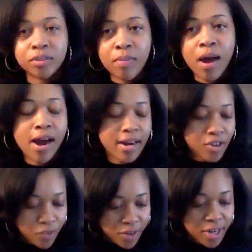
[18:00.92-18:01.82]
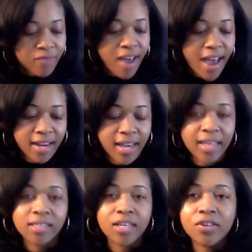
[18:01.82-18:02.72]
uh, smart. Uh, you
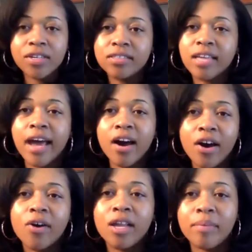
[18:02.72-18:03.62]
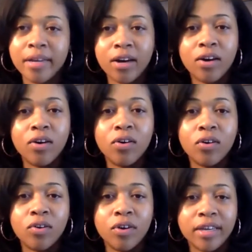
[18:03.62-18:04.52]
refinanced, and you didn't say, "Oh, let me
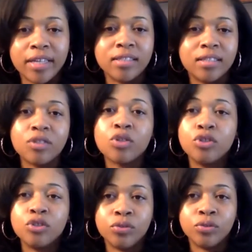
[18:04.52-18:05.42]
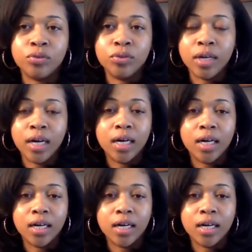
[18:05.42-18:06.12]
go get the new uh,